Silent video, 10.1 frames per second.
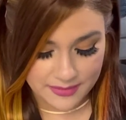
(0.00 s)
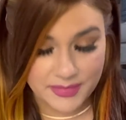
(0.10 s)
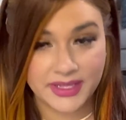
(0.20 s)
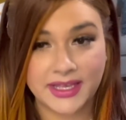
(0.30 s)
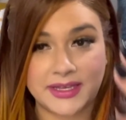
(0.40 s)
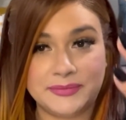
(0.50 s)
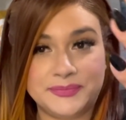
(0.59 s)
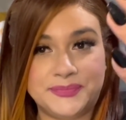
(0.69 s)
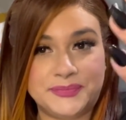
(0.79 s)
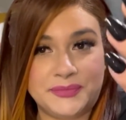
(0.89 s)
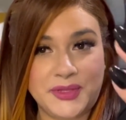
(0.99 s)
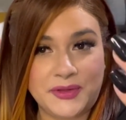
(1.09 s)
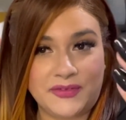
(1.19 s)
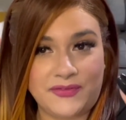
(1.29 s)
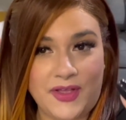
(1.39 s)
But yeah,
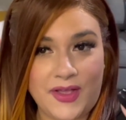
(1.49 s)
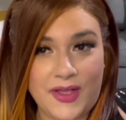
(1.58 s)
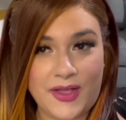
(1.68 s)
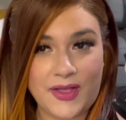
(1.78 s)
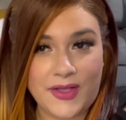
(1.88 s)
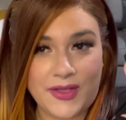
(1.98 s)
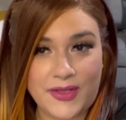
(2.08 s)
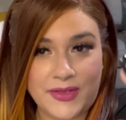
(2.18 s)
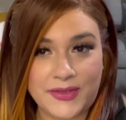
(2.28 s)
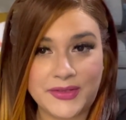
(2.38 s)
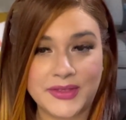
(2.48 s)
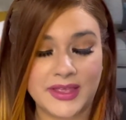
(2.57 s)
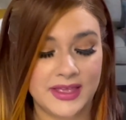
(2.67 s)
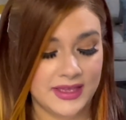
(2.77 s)
beautiful.